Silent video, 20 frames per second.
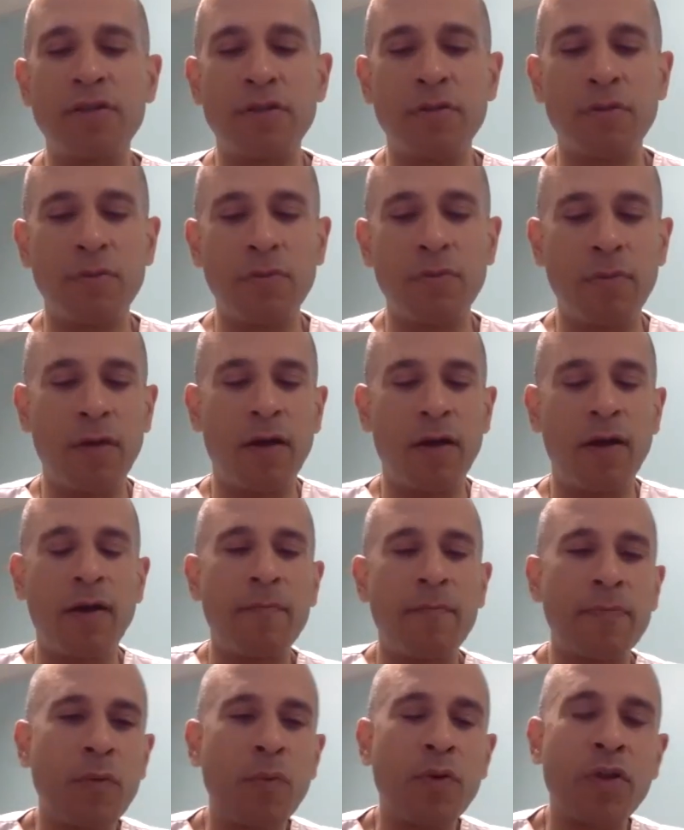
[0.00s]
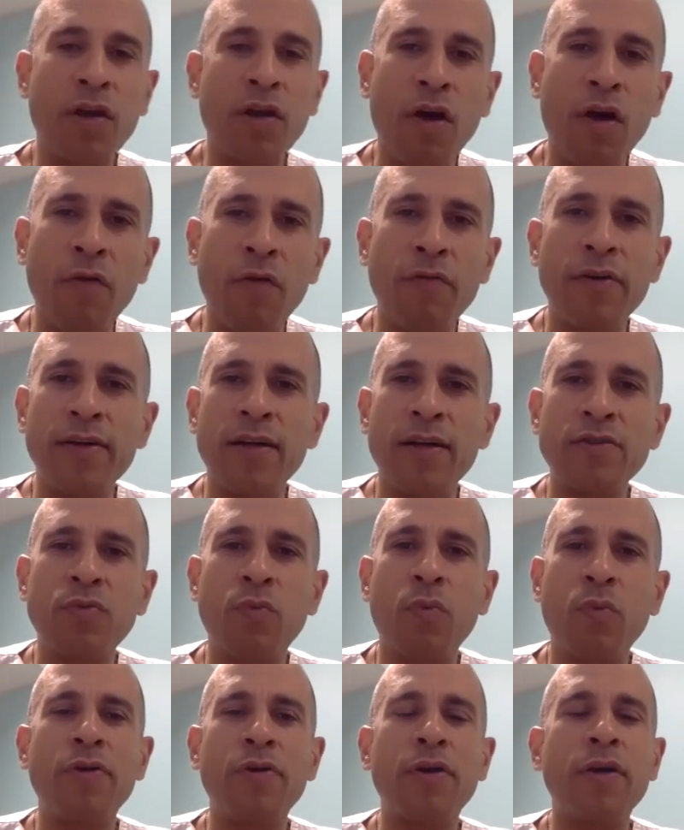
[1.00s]
to with COVID, and I was
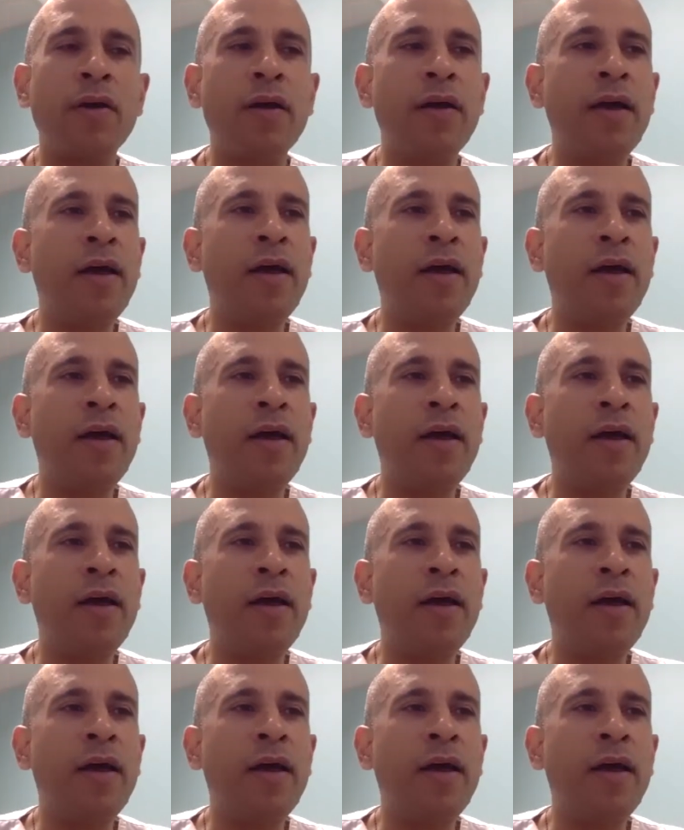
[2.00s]
wondering,